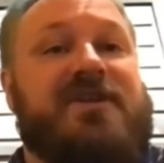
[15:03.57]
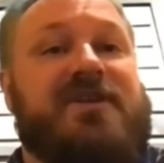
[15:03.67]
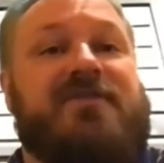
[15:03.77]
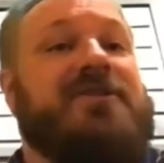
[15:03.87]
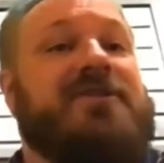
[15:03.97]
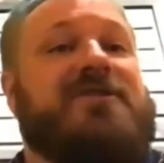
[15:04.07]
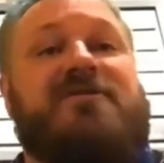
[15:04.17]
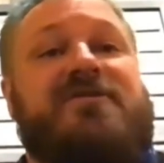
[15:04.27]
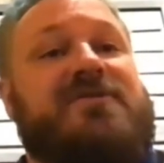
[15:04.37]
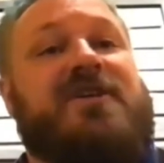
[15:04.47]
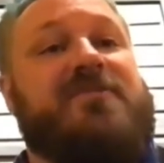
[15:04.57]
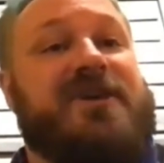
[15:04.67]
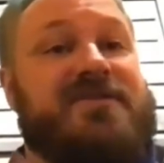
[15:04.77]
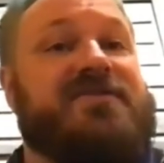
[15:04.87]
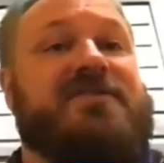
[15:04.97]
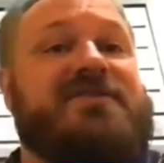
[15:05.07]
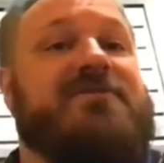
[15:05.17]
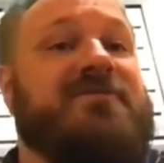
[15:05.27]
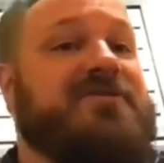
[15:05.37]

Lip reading: And we didn't know this was coming at this extent.